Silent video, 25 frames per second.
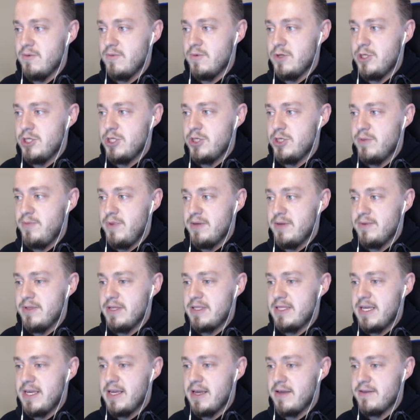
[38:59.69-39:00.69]
We should be able
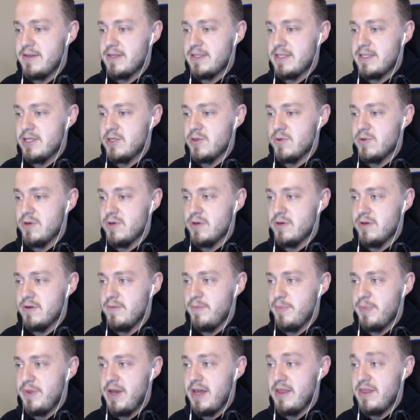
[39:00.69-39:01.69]
to take out the Scizor,
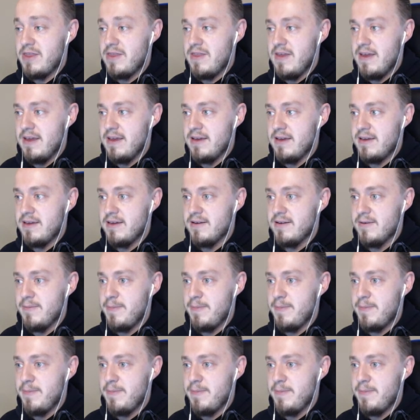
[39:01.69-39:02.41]
I think.